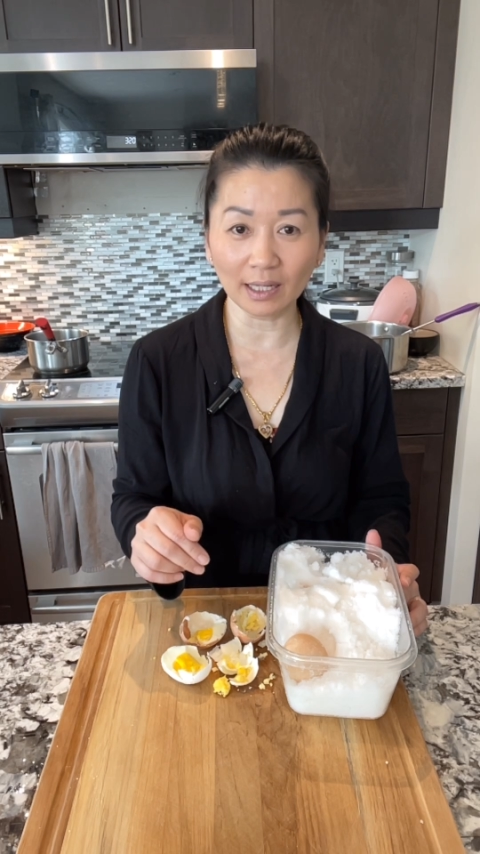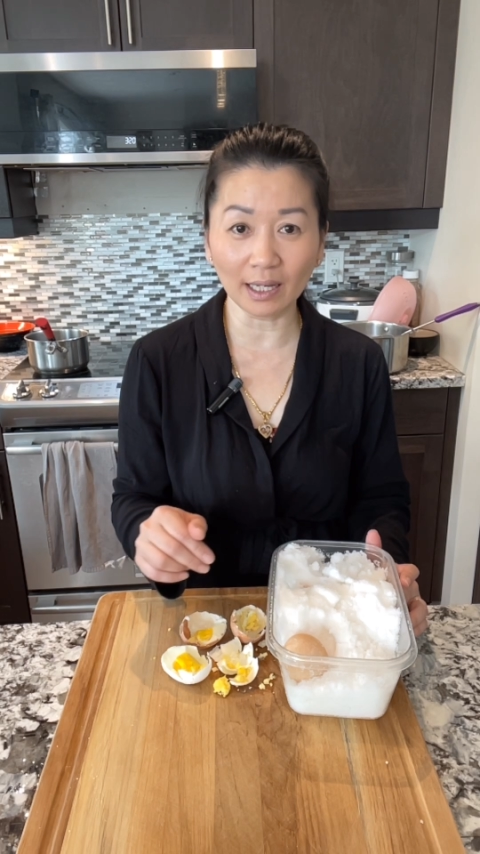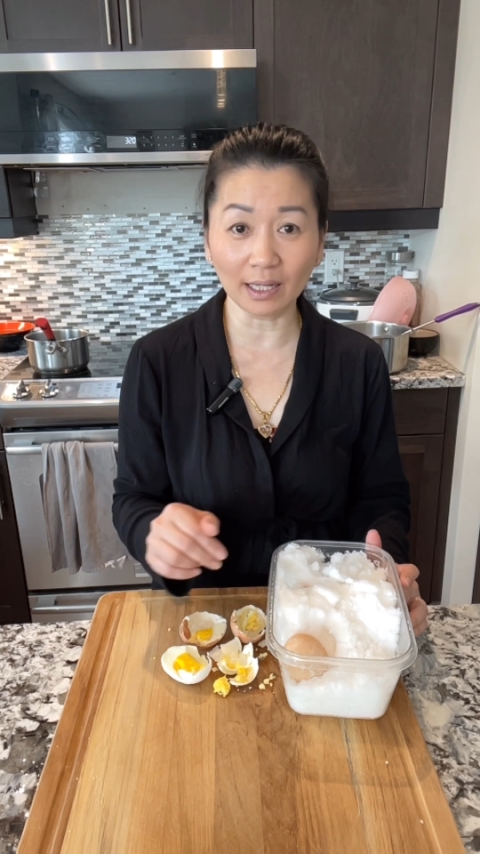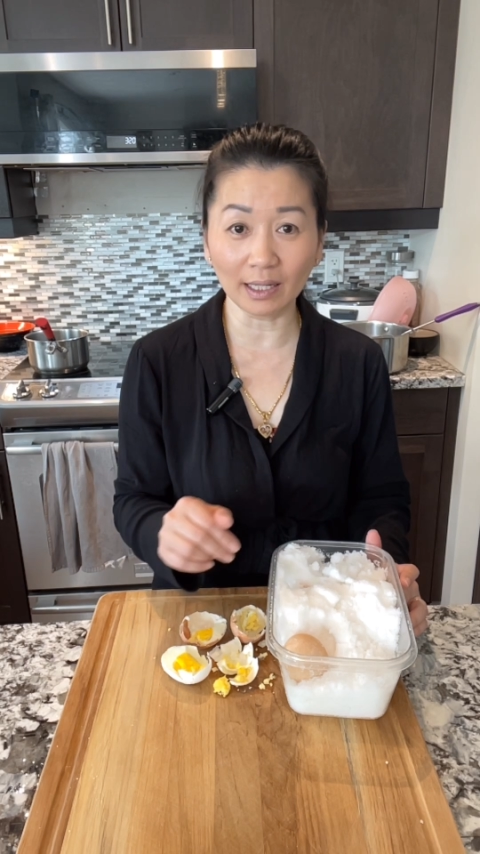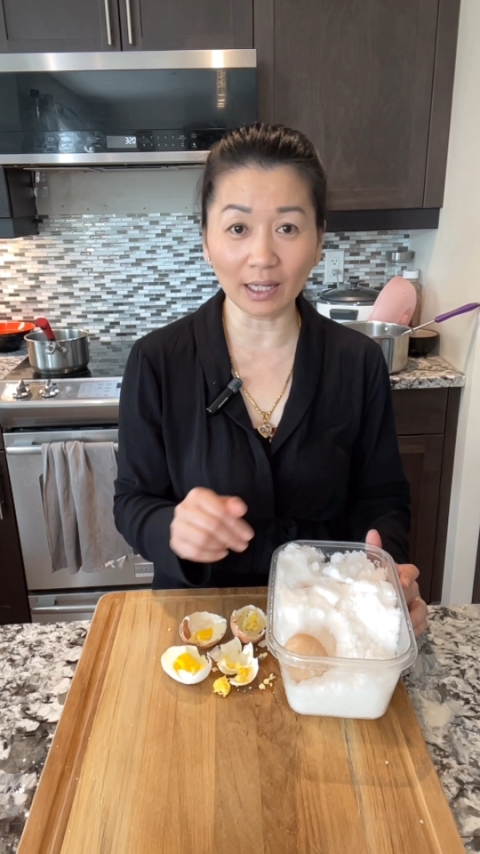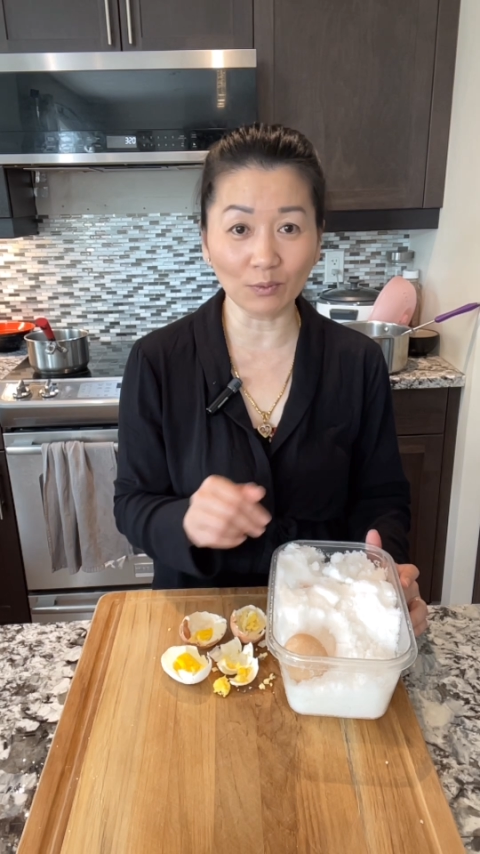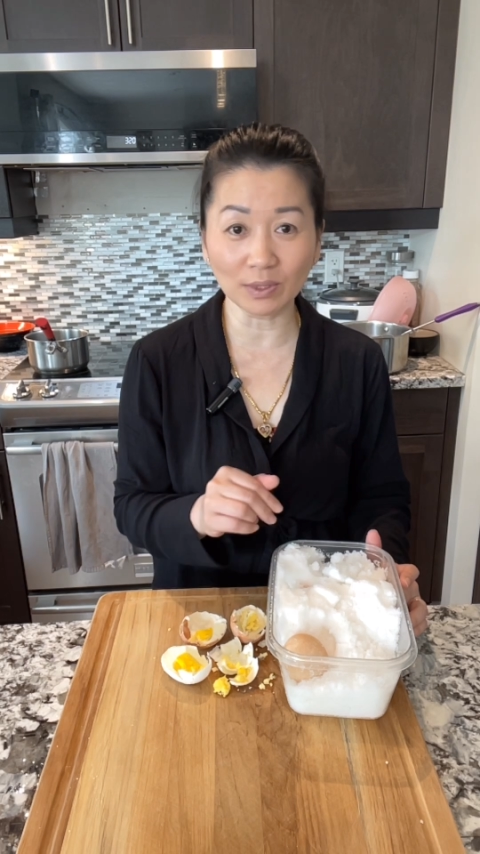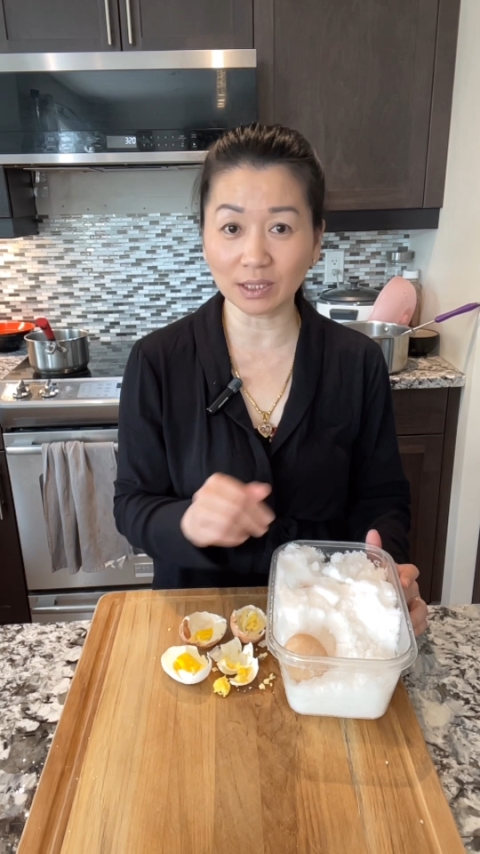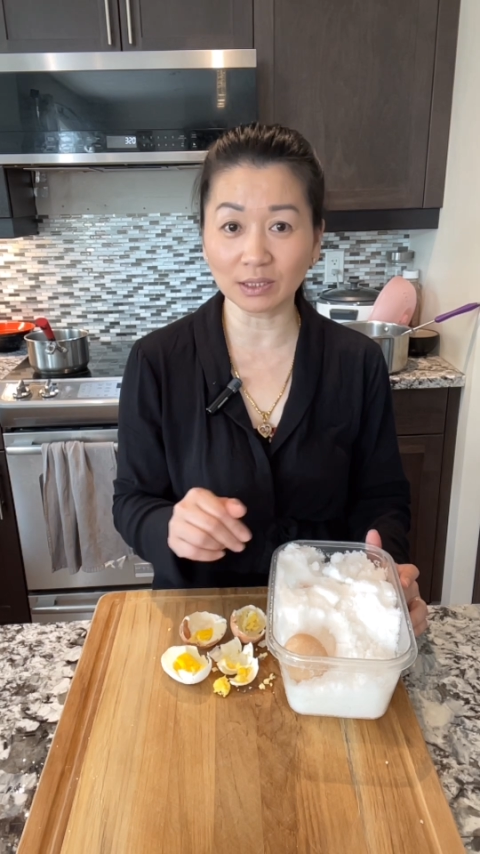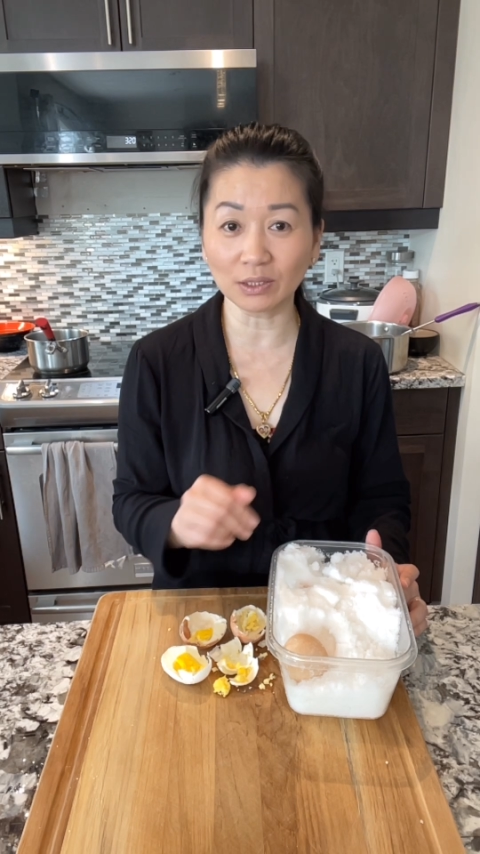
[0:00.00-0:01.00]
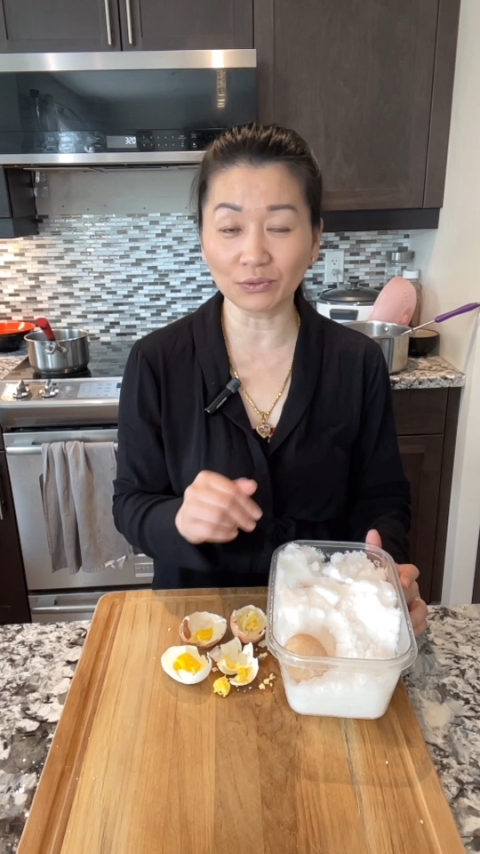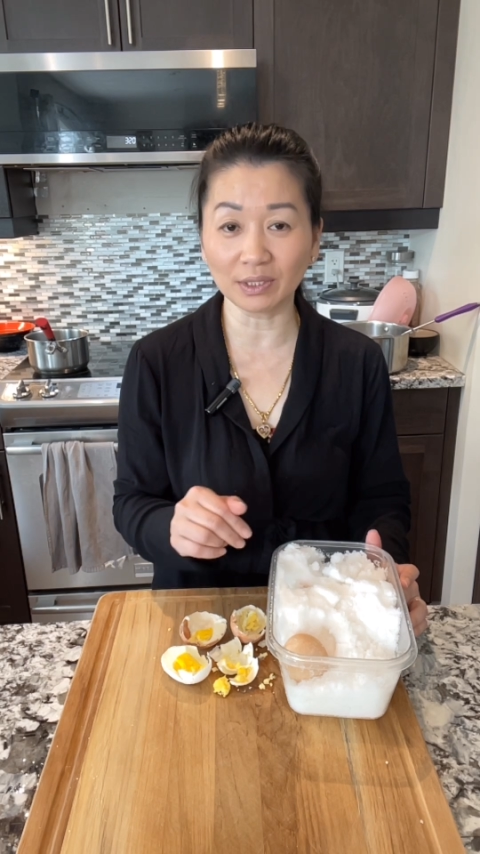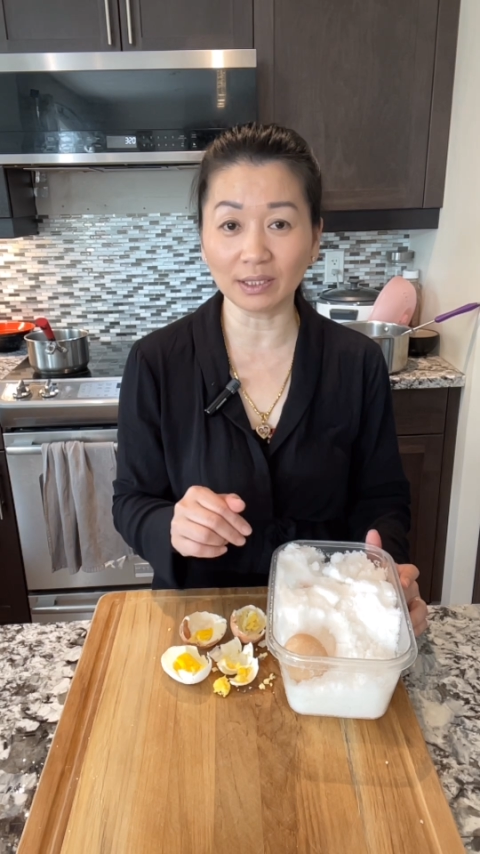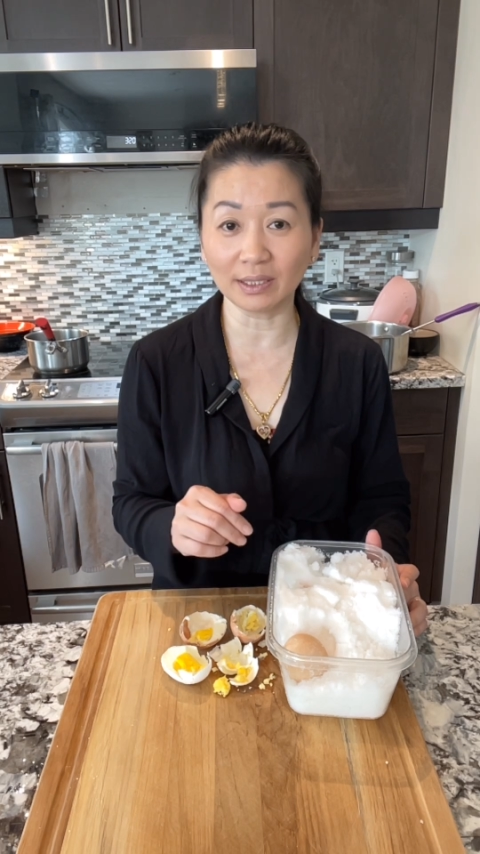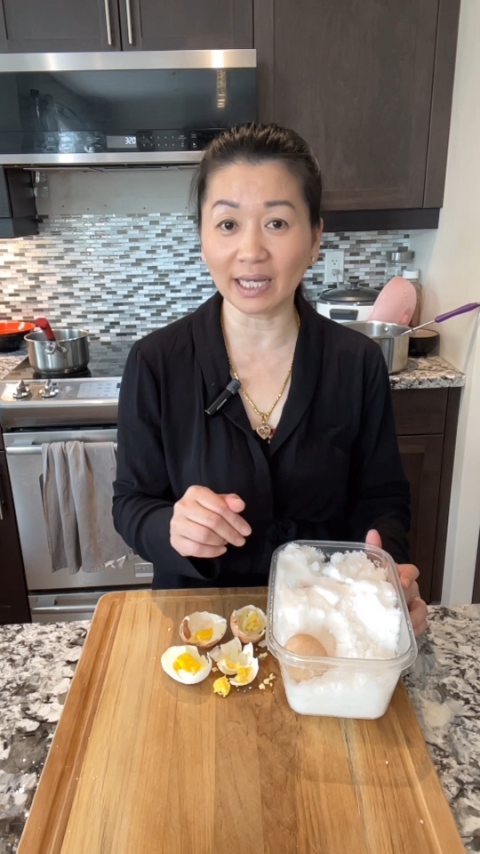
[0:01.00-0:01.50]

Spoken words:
and it wasn't salty.